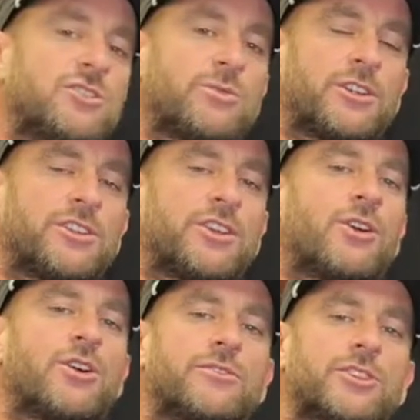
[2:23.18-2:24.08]
suit we're going to
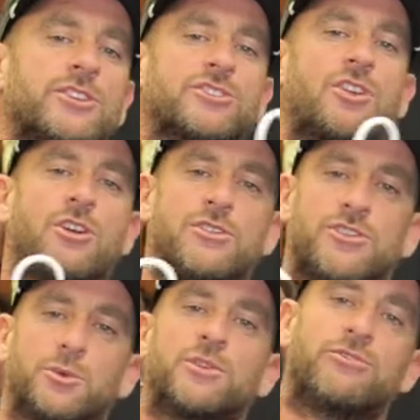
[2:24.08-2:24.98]
go over is called
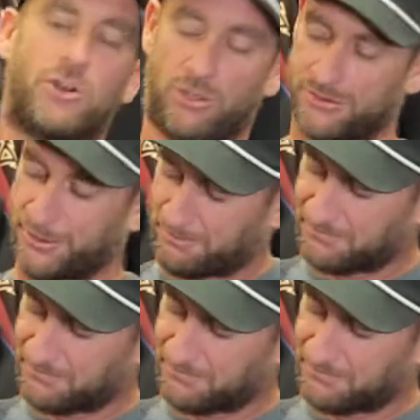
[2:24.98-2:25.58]
the Revolt.